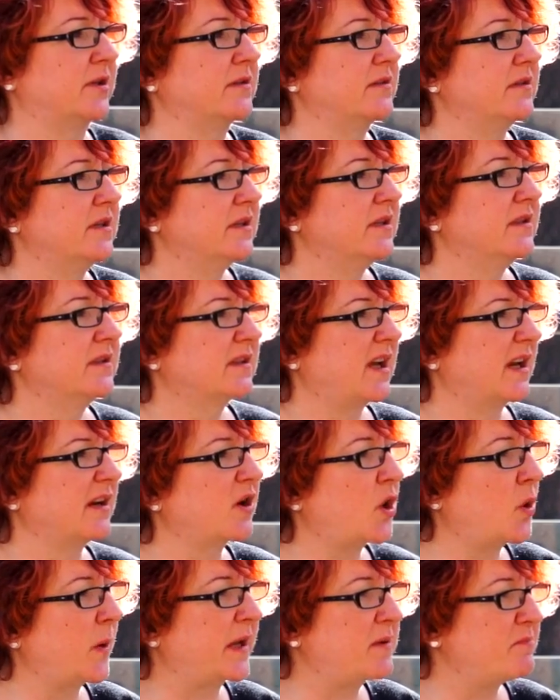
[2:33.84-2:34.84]
and kind
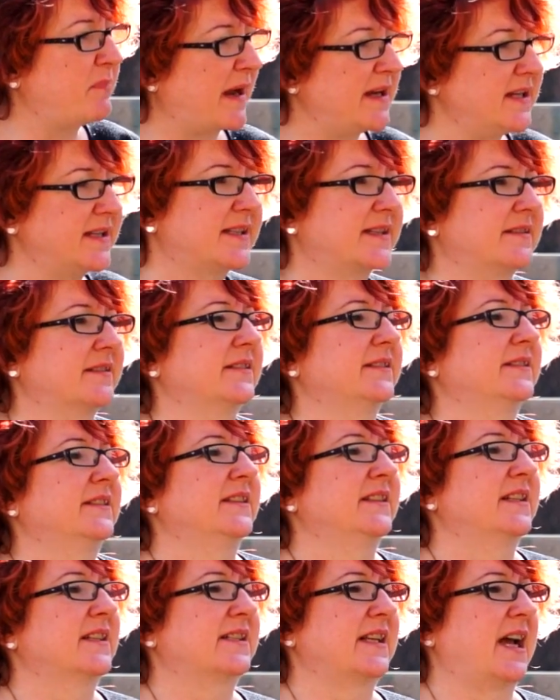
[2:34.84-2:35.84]
of quick bite
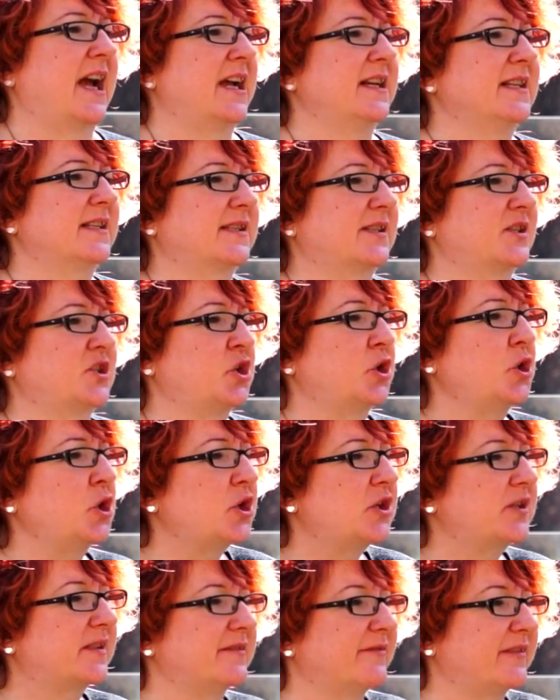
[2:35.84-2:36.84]
sized
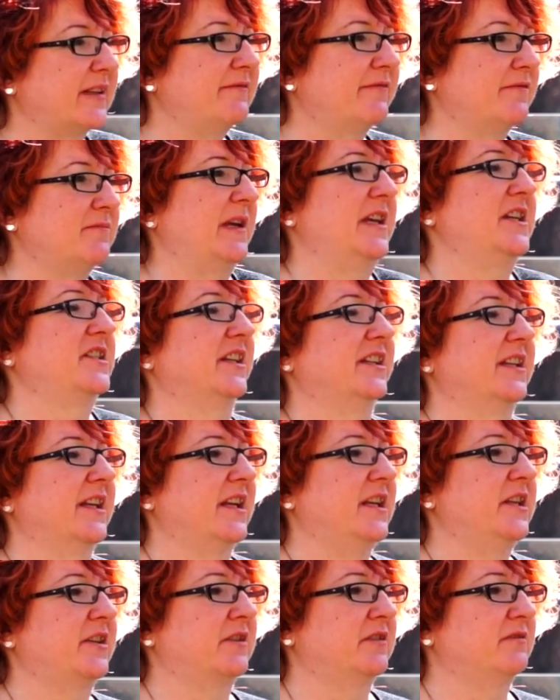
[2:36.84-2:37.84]
chunks of information
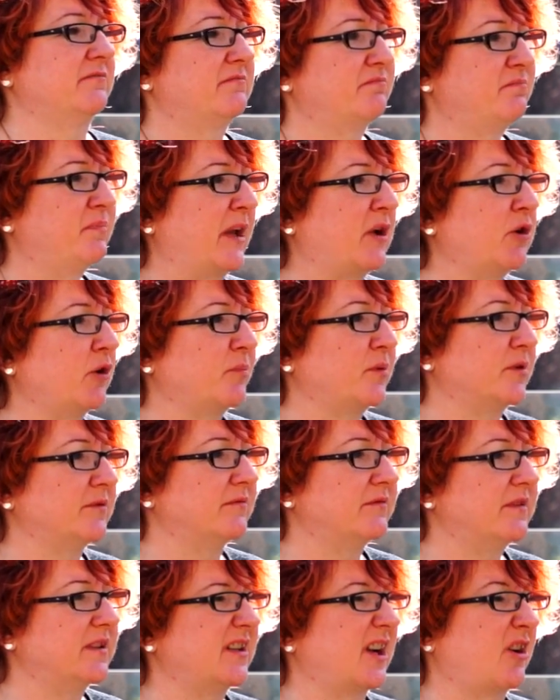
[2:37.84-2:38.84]
that you can pick up in,
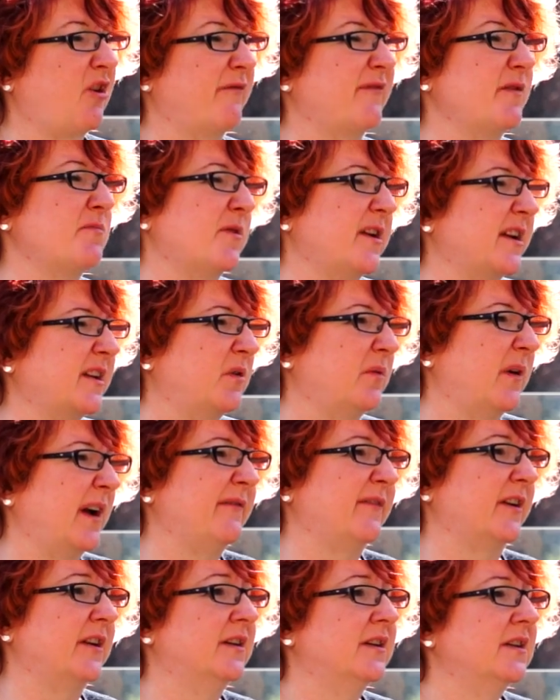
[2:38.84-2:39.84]
in your coffee break or
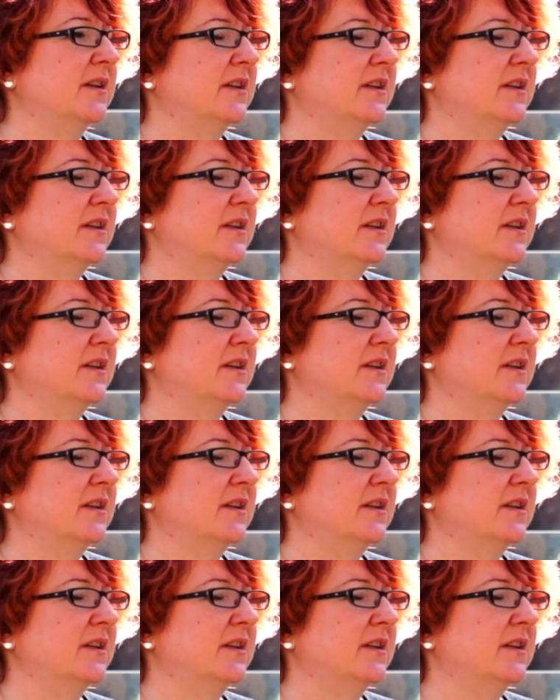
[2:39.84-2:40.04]
whatever.